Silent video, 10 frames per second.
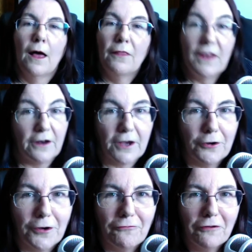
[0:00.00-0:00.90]
Then I
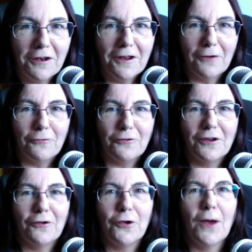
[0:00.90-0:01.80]
got over it, I will
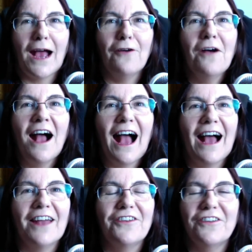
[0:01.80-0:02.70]
tell you how,
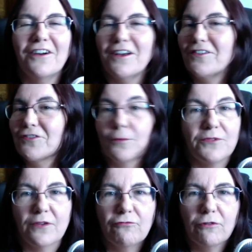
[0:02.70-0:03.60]
and I stopped
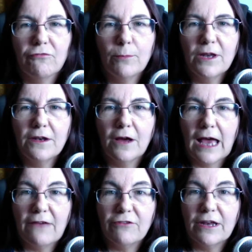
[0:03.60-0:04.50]
suffering from it, and I
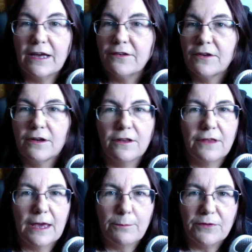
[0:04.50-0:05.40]
haven't had
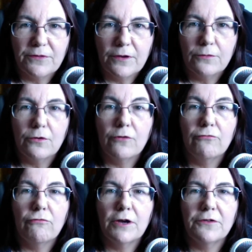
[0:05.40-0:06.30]
another episode
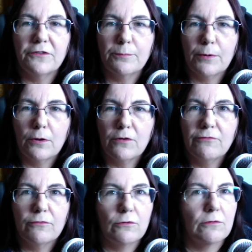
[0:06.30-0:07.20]
of writer's block
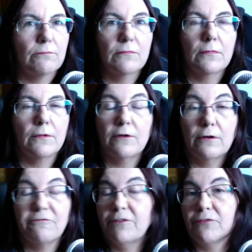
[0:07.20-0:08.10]
for
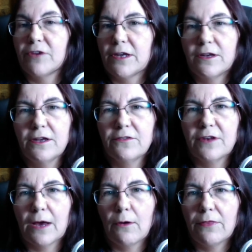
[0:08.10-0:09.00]
uh, 15 years
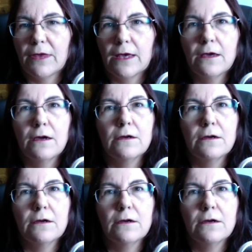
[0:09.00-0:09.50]
now, I think.